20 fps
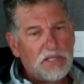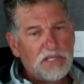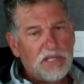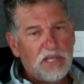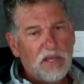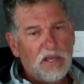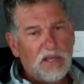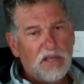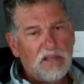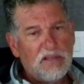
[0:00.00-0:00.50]

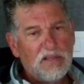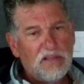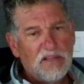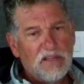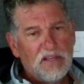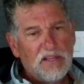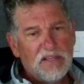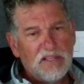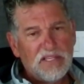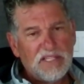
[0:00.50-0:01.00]
to
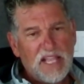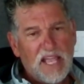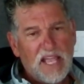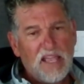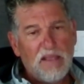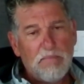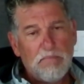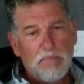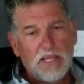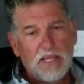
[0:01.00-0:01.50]
stay
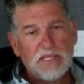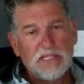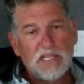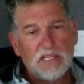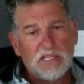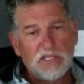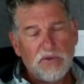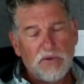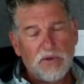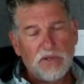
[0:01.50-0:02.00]
in
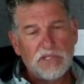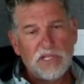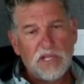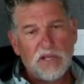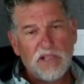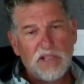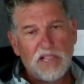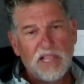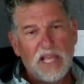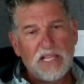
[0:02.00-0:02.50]
business through it. So
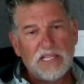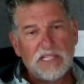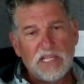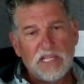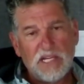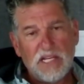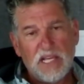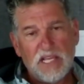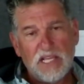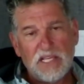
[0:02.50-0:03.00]
the
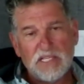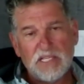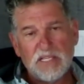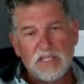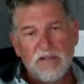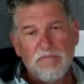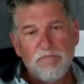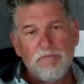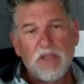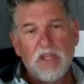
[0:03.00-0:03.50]
lesson
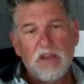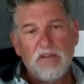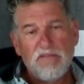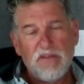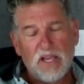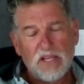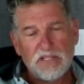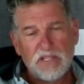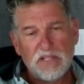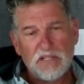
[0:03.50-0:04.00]
is,
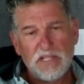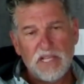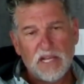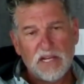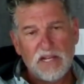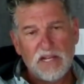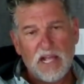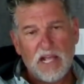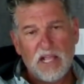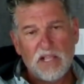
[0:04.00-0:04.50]
invest in
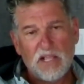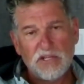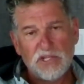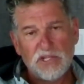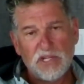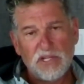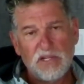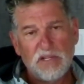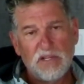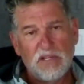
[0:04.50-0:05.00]

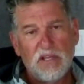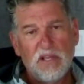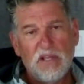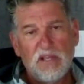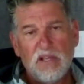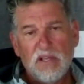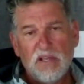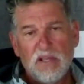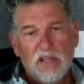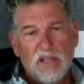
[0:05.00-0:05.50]
technology.
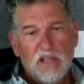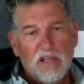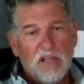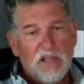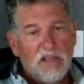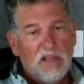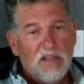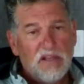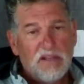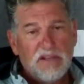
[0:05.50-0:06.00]

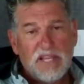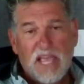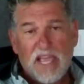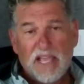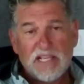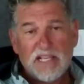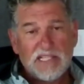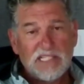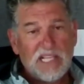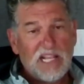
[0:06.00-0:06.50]

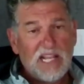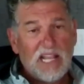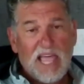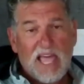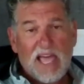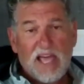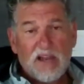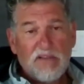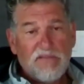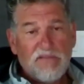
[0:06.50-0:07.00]
Take as little
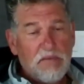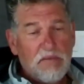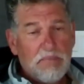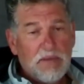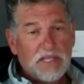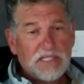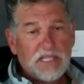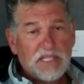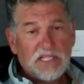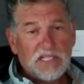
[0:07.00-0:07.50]
out of your
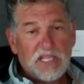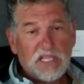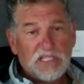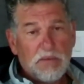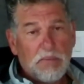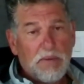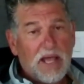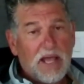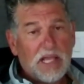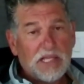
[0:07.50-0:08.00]
business as
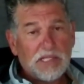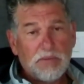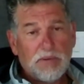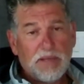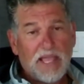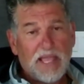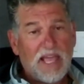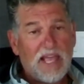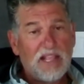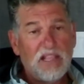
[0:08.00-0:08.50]
you
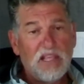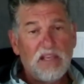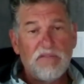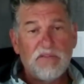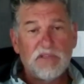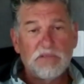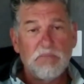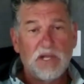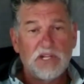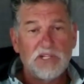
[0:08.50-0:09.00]
possibly can. Leave
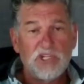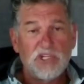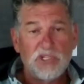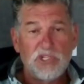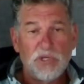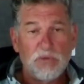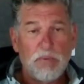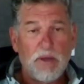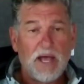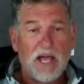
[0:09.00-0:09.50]
as much as
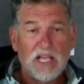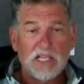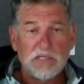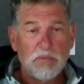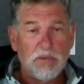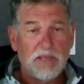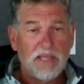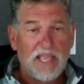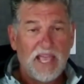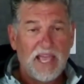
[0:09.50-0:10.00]
you
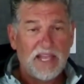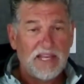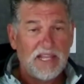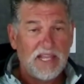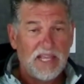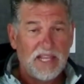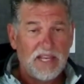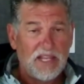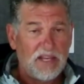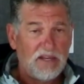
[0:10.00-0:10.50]
possibly can
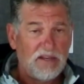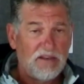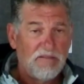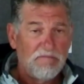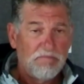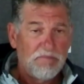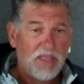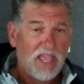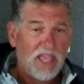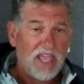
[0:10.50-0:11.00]
in it.
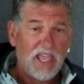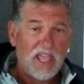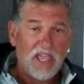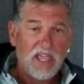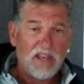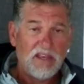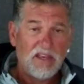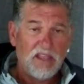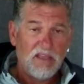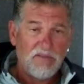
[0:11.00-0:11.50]

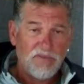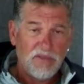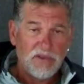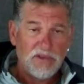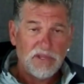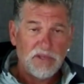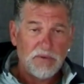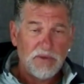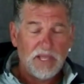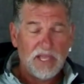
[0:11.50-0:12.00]
And if you
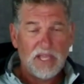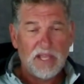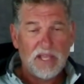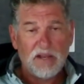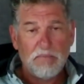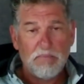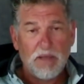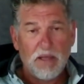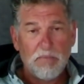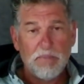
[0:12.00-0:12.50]
do hit
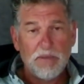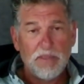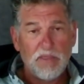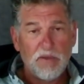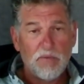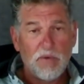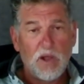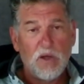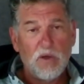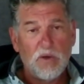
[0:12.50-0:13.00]
a bump in the
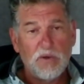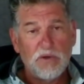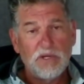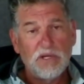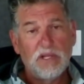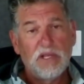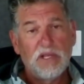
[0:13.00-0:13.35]
road,